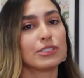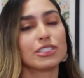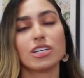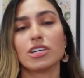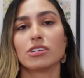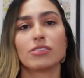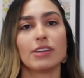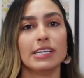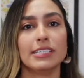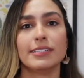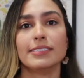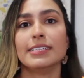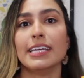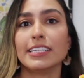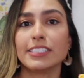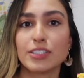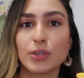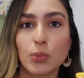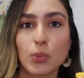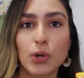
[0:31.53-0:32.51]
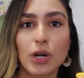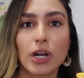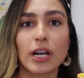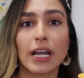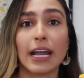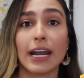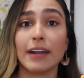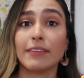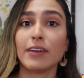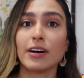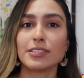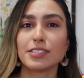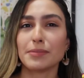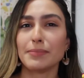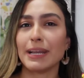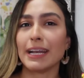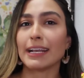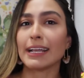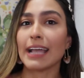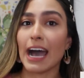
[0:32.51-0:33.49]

which are great to take to work, and I've also made a